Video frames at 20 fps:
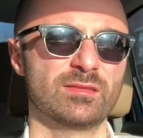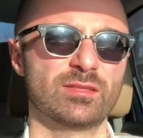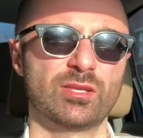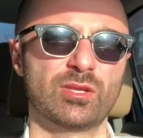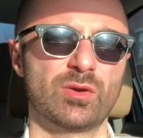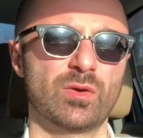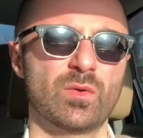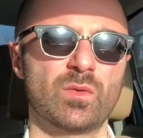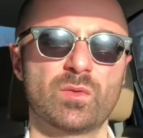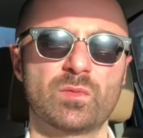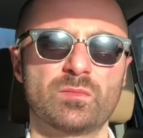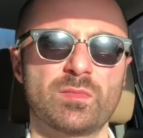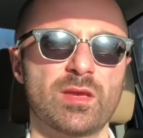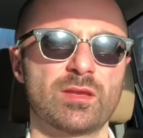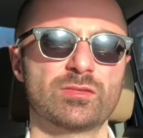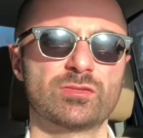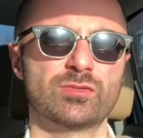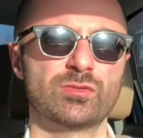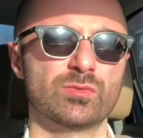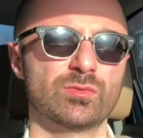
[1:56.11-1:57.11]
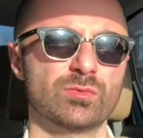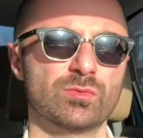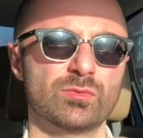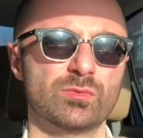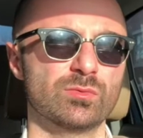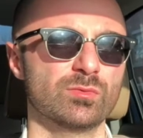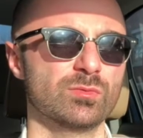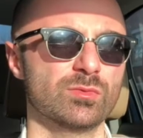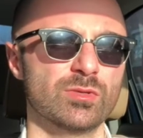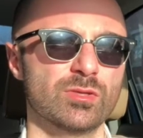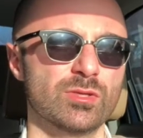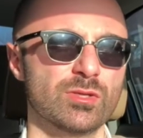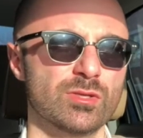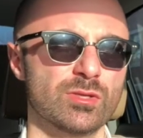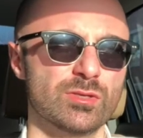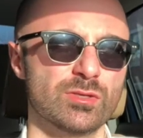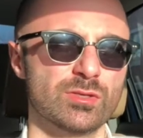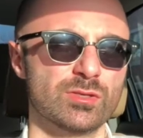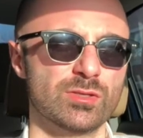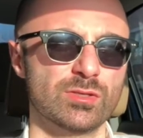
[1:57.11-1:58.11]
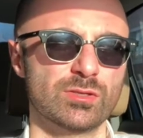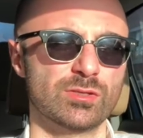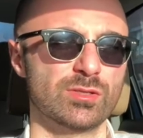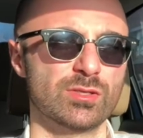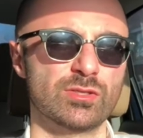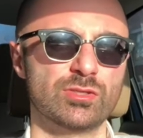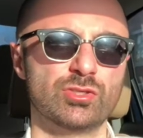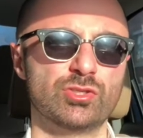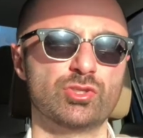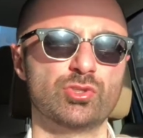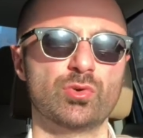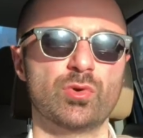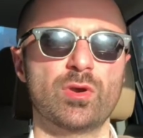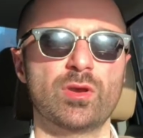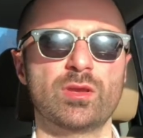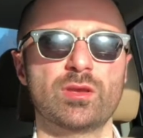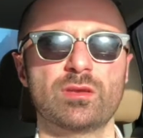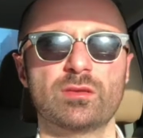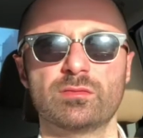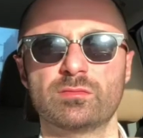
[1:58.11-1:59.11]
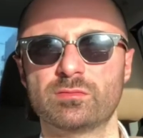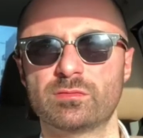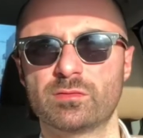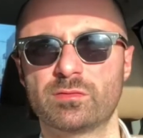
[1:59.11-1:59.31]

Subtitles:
It makes you enjoy